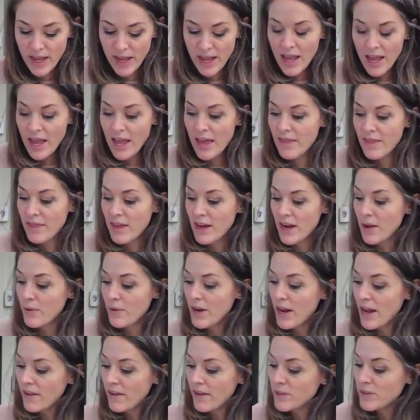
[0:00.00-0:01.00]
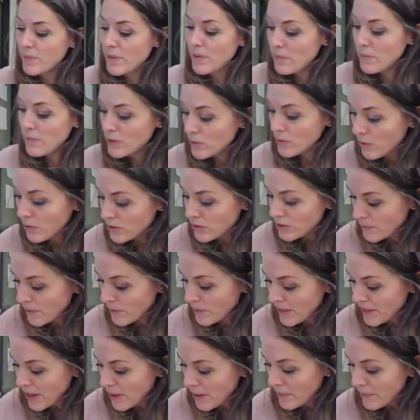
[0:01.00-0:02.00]
And then I would have to be able to
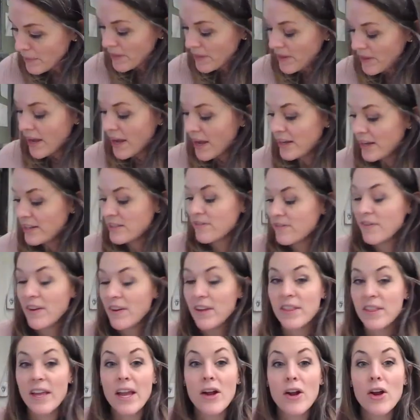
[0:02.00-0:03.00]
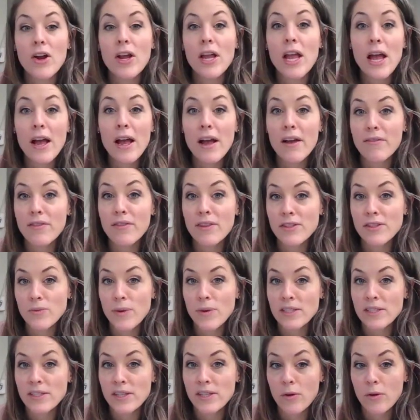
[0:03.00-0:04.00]
multiply that by the height to find the area of this
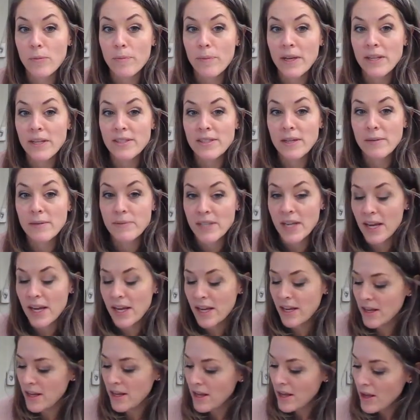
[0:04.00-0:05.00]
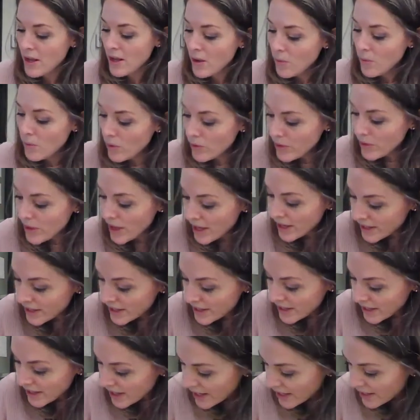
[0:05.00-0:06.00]
rectangle, base times height. Well, that
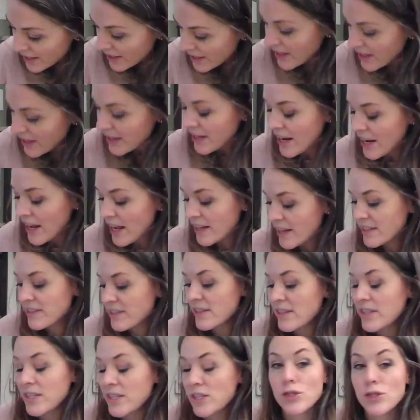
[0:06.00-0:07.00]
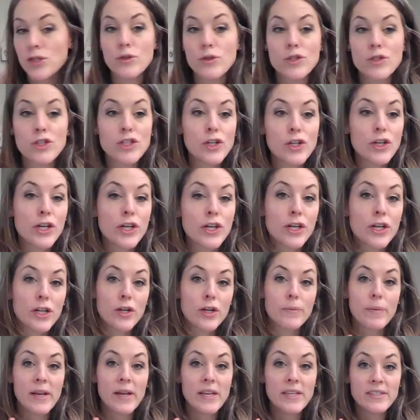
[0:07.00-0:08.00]
again connects the two
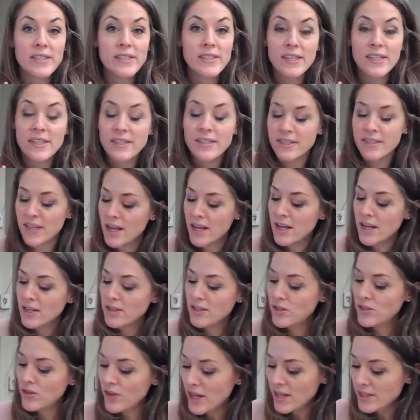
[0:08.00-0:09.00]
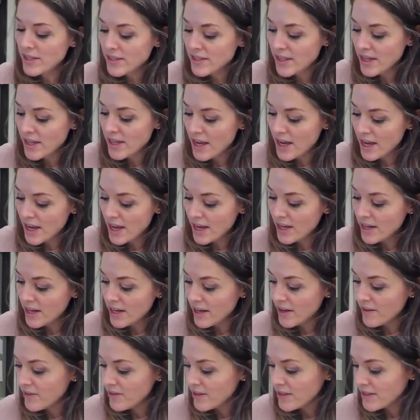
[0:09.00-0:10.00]
circular bases, so that's the
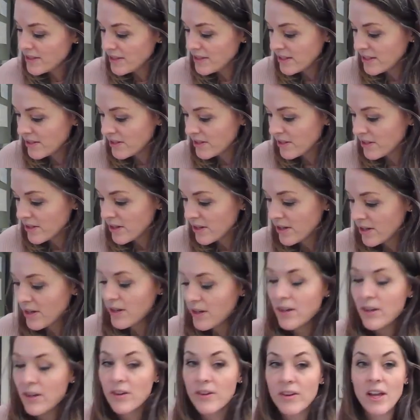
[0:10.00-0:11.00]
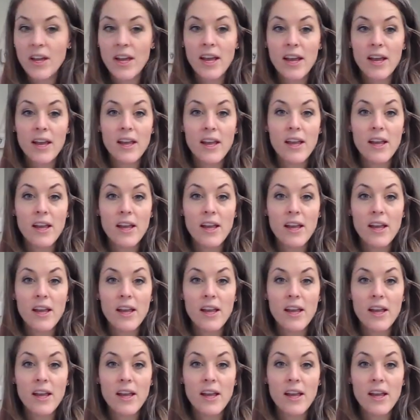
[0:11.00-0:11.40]
height of the cylinder. Okay,